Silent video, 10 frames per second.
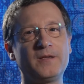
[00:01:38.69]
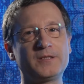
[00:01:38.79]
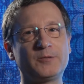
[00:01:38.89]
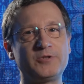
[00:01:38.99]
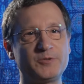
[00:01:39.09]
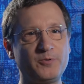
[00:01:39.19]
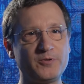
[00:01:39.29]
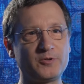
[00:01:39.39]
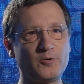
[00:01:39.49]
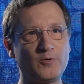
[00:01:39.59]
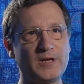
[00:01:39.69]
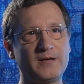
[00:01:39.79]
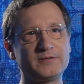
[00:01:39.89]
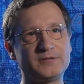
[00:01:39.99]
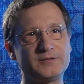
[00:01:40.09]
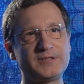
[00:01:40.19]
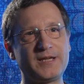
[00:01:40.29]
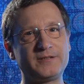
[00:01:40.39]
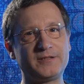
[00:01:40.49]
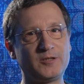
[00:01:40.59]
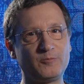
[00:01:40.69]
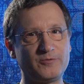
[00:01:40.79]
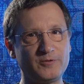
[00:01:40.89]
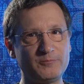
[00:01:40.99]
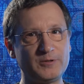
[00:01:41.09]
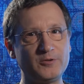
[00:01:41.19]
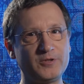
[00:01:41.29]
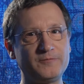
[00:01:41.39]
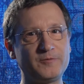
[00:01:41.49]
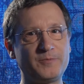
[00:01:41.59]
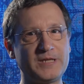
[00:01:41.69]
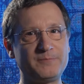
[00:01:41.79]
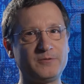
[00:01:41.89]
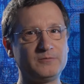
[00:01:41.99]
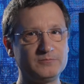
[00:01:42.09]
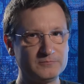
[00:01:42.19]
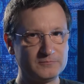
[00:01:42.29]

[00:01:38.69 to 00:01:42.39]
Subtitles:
So we just put the call out and said, we're looking for people